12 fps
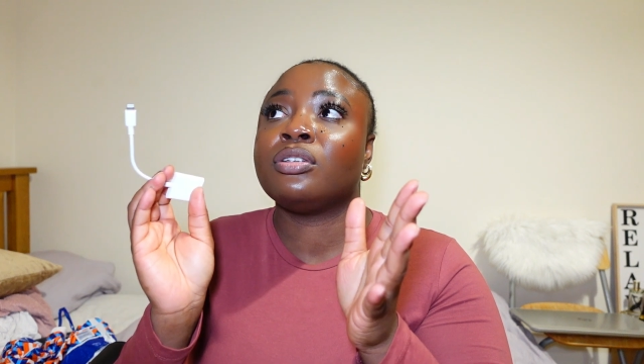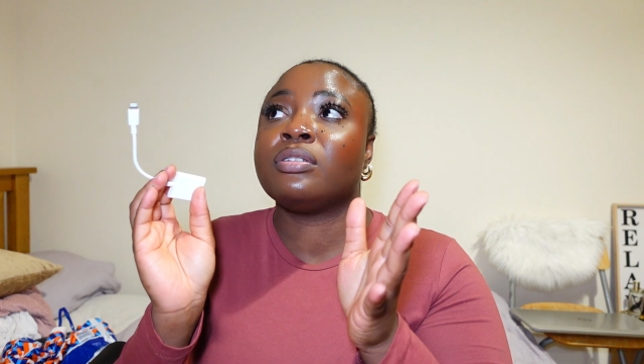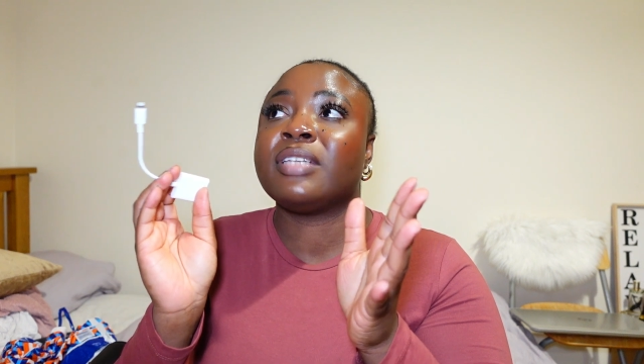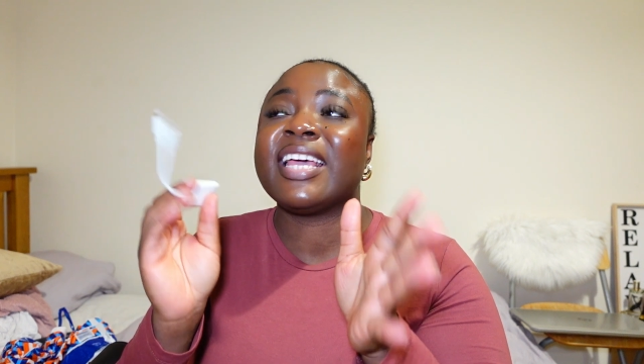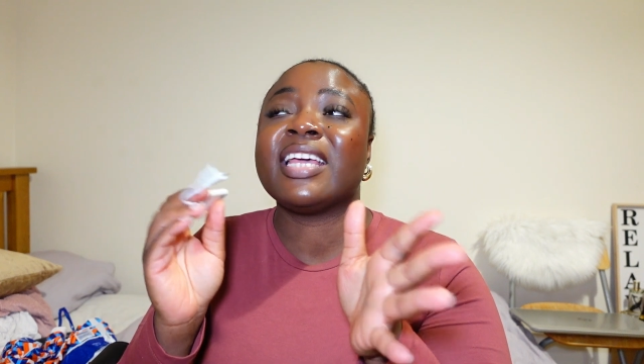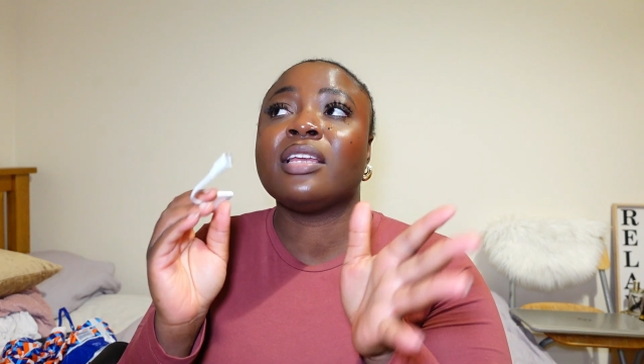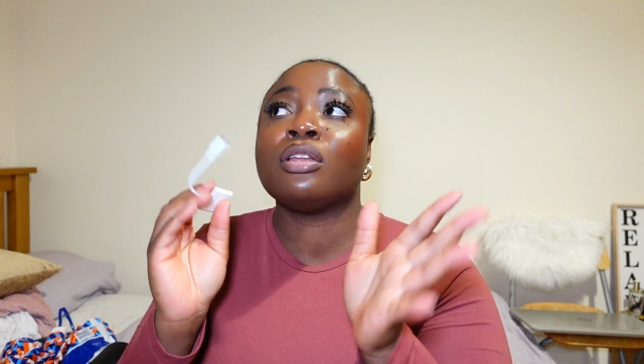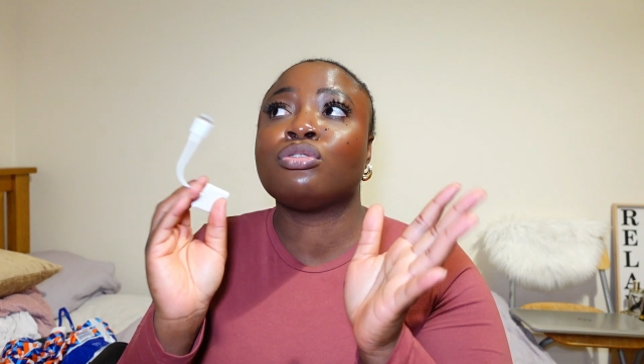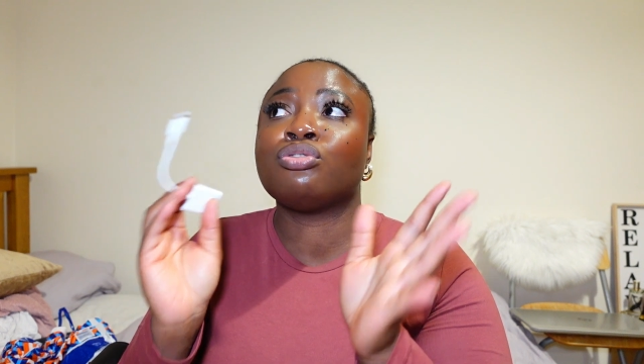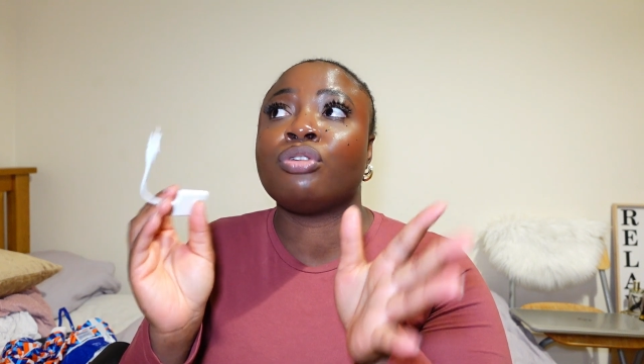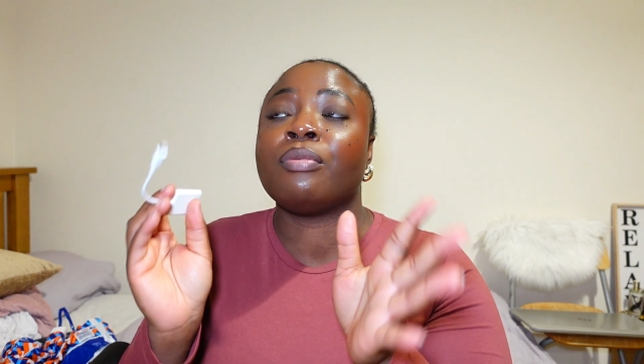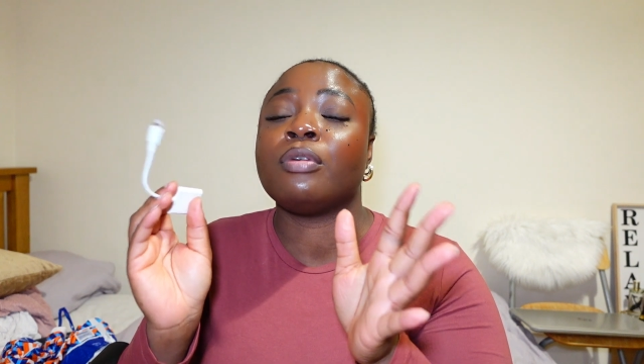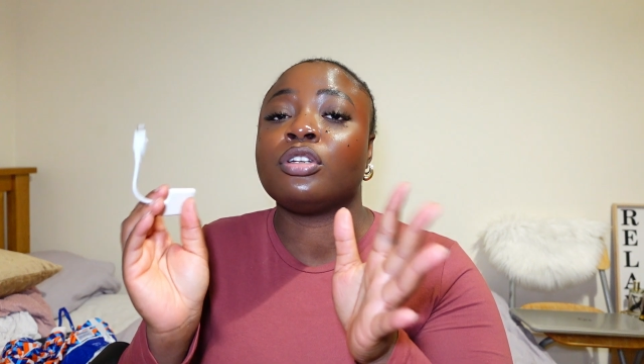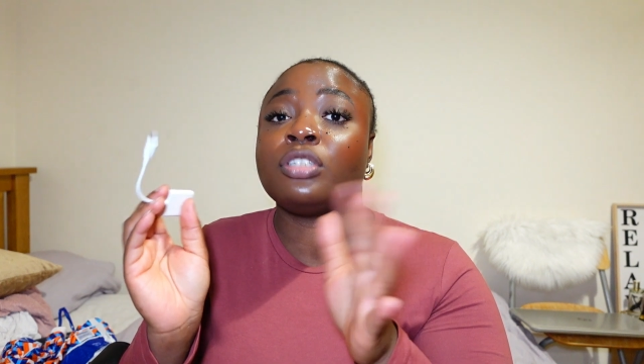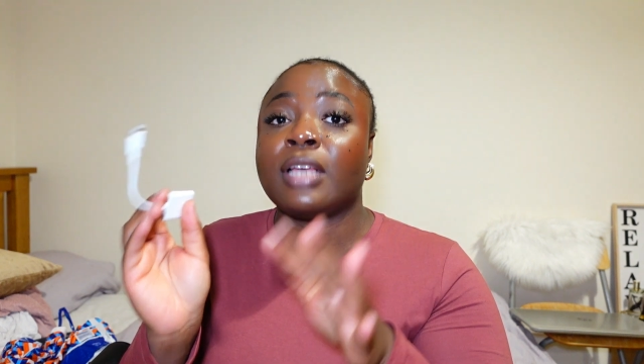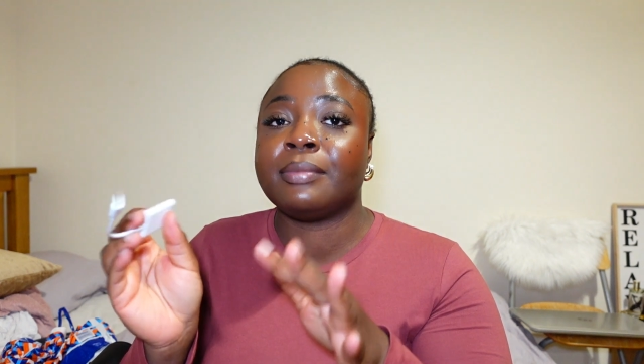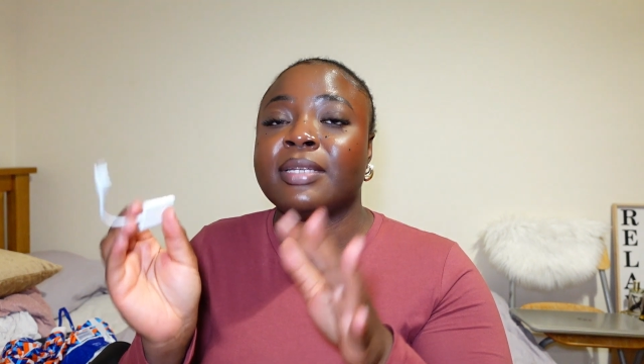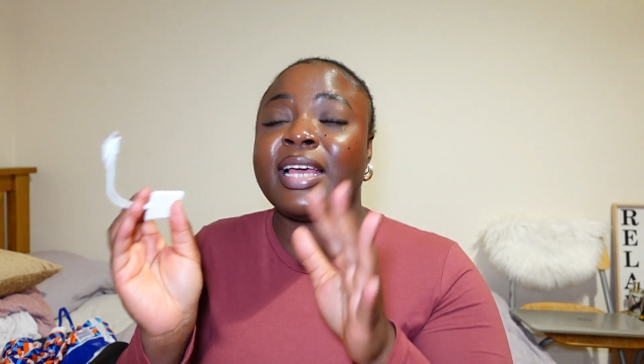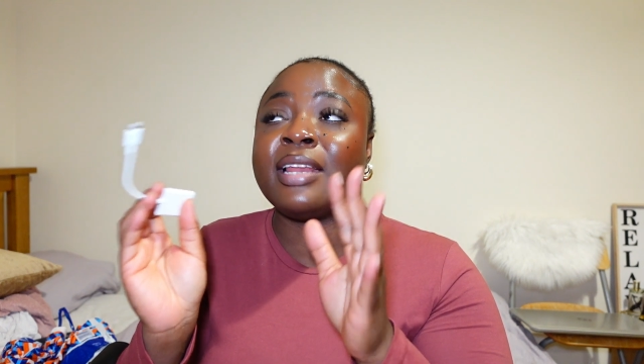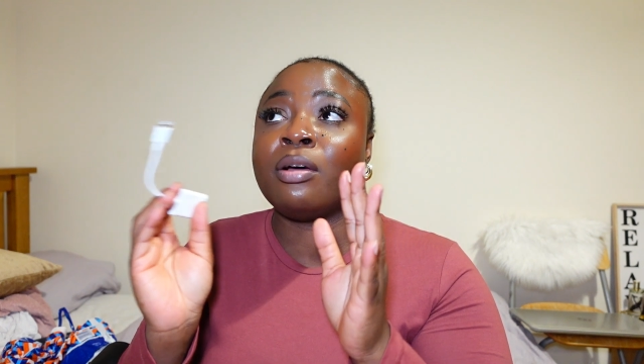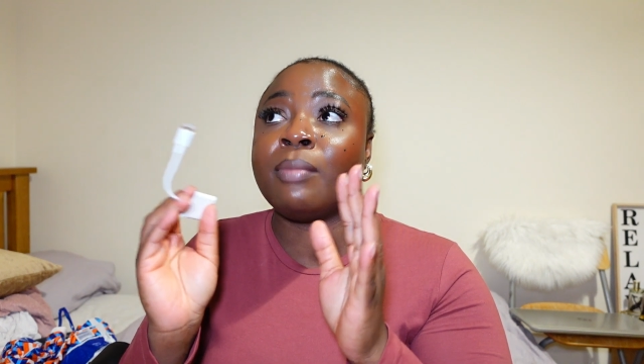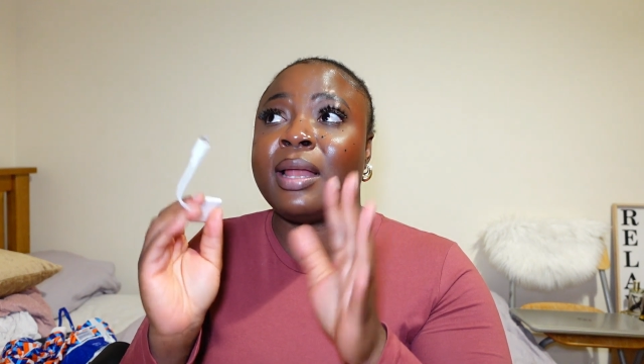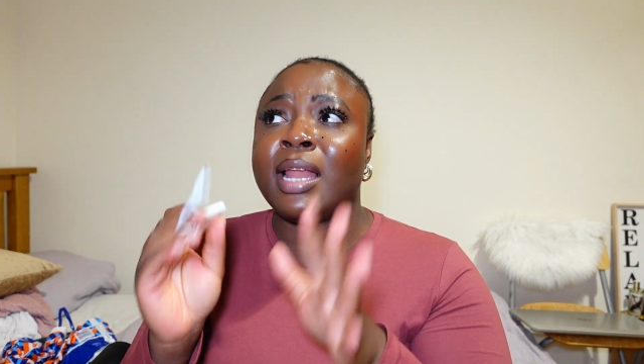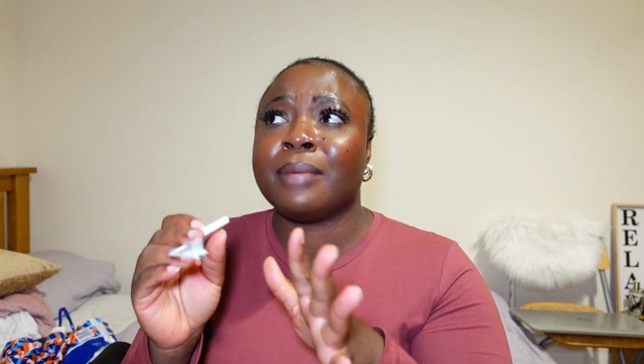taking so much time to edit
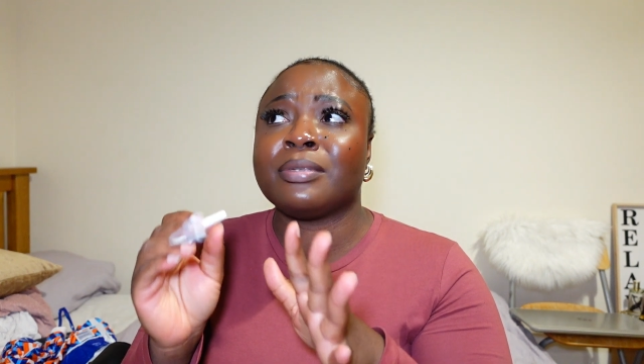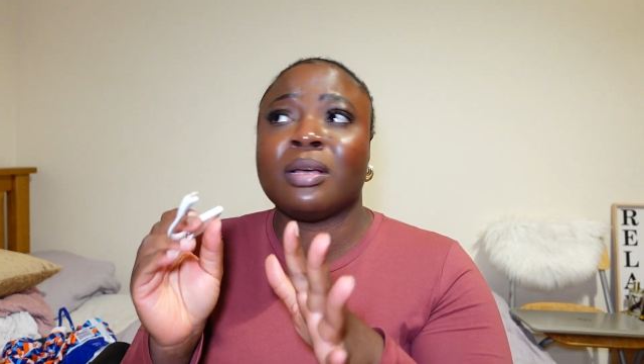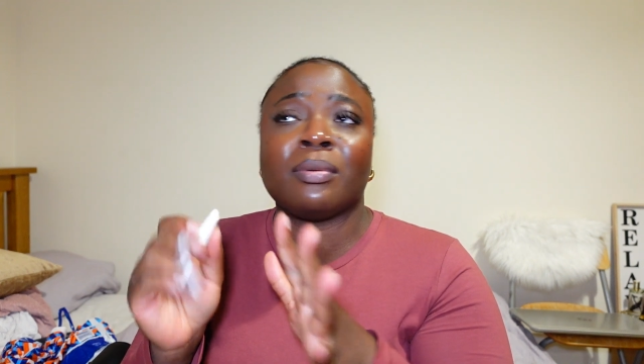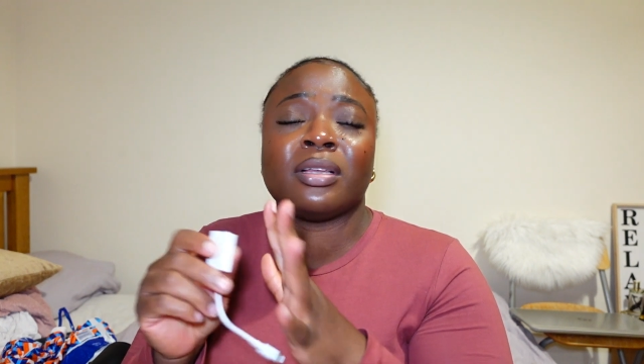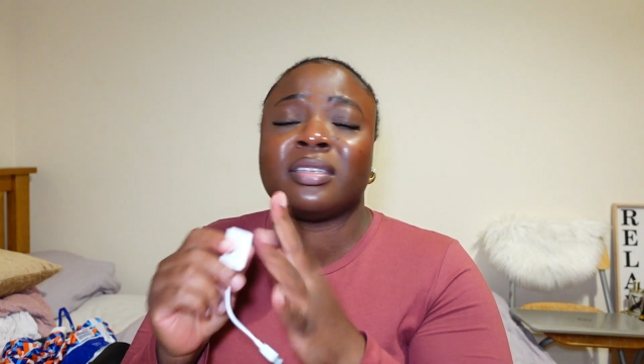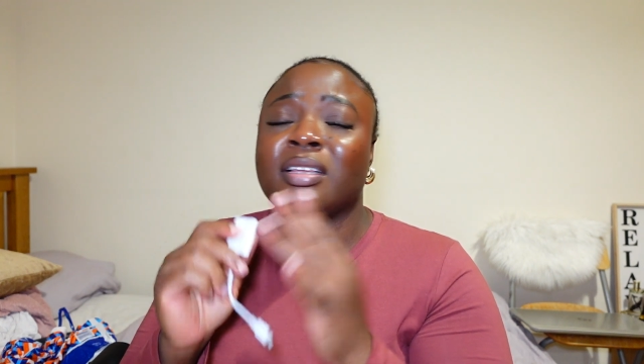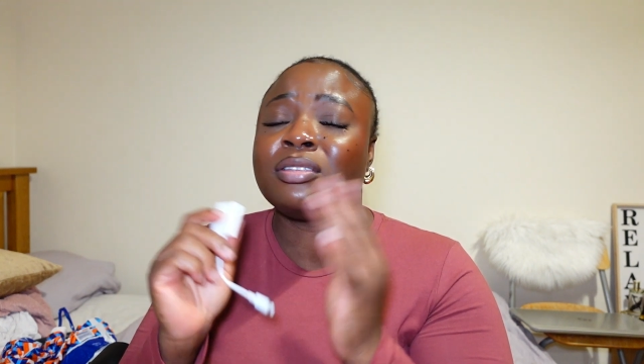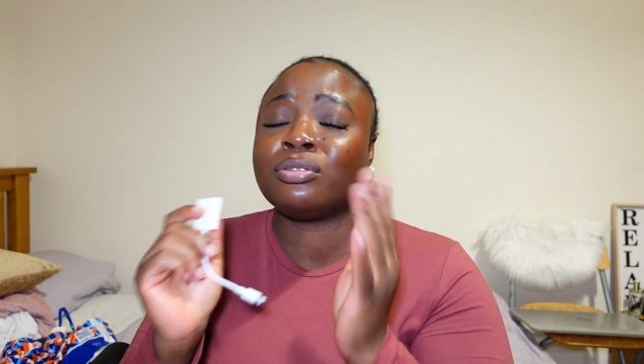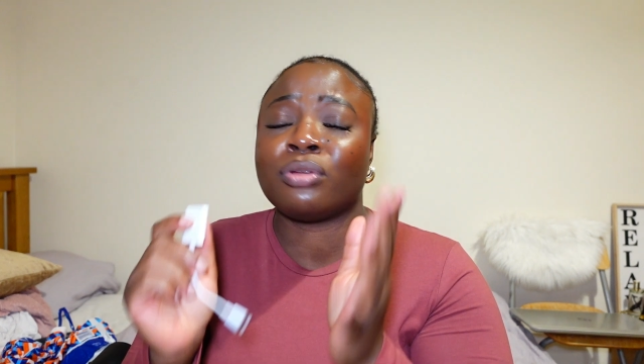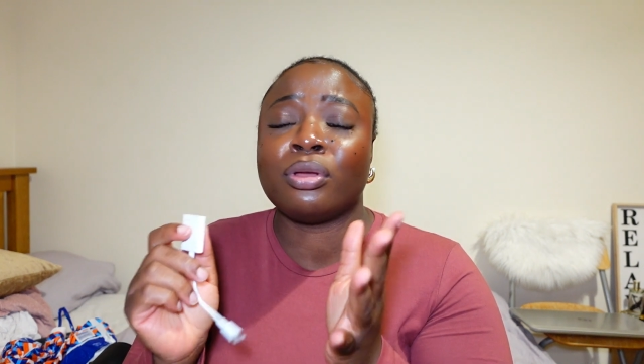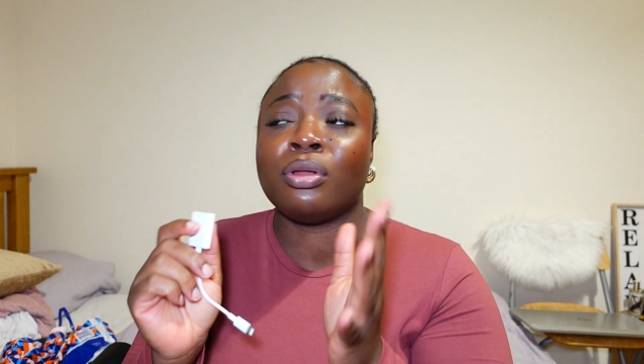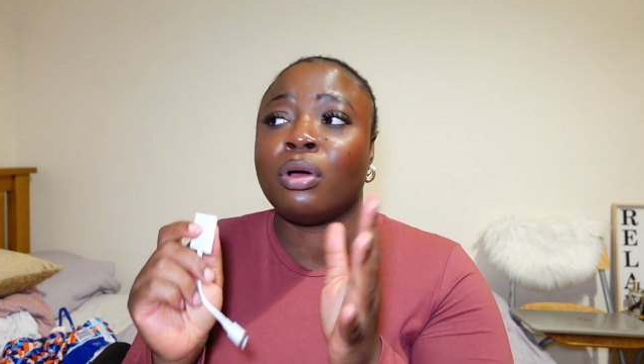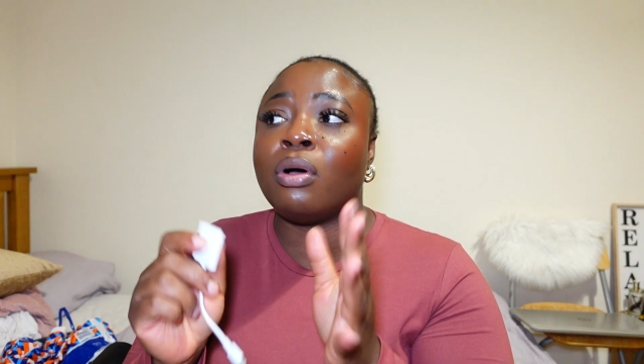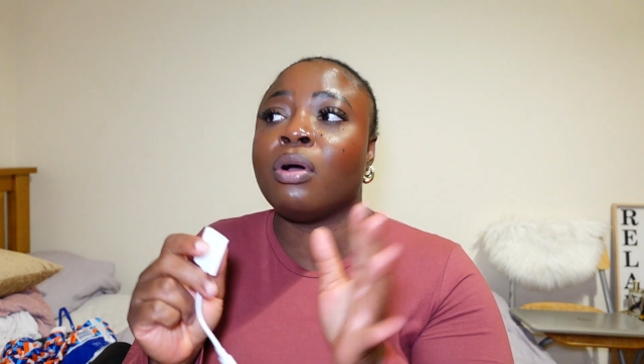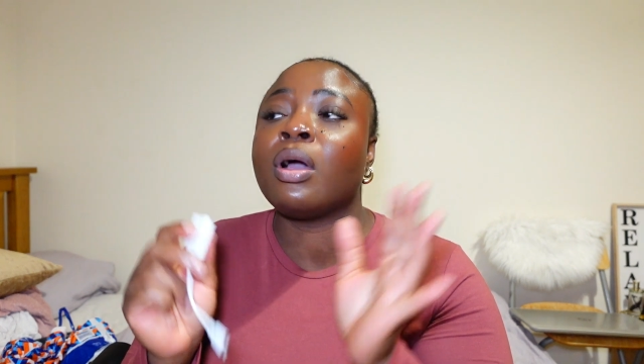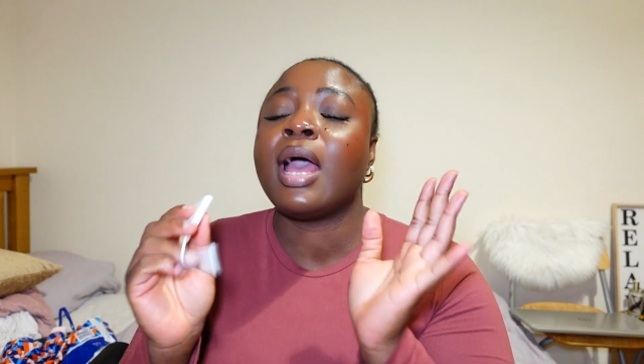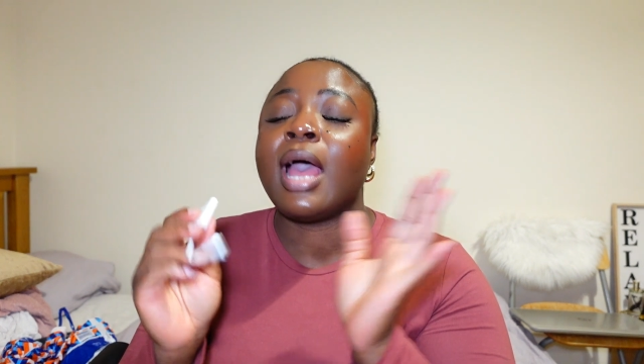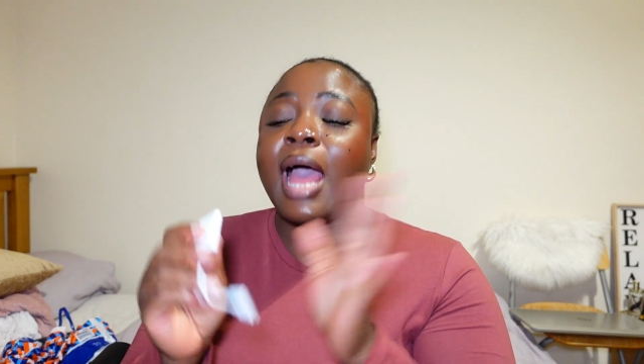on my laptop because it's so long